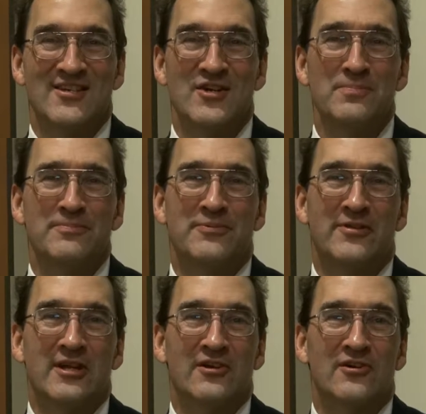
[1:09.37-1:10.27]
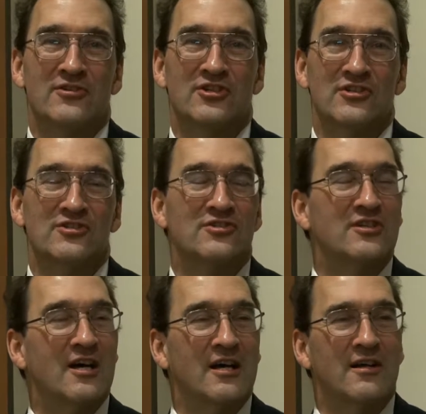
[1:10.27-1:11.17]
Nope, they're just
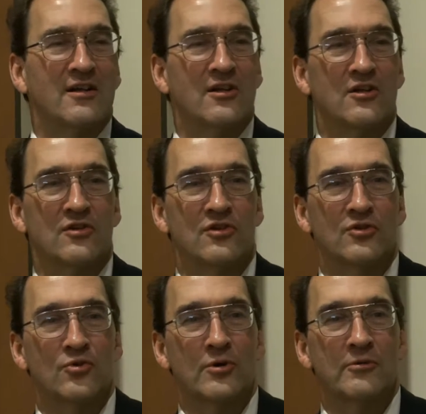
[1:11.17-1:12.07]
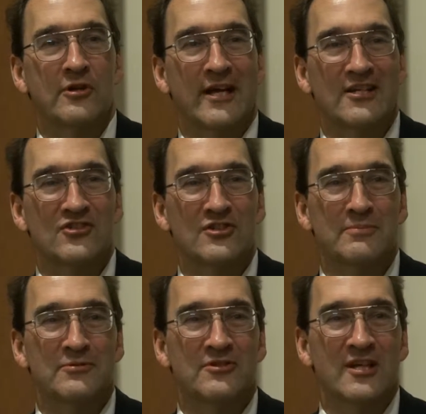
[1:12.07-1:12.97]
the normal
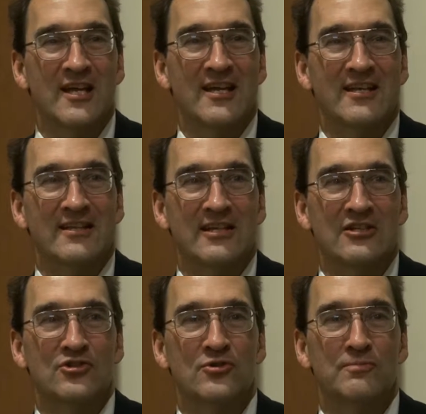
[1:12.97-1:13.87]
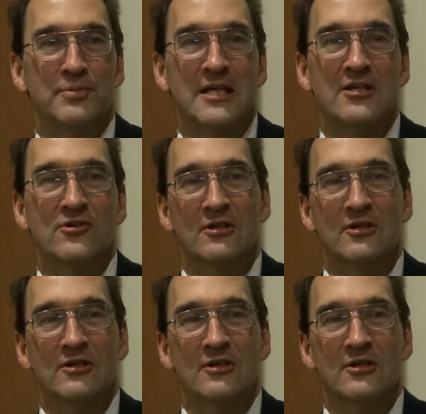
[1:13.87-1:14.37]
excerpts, and they should pique your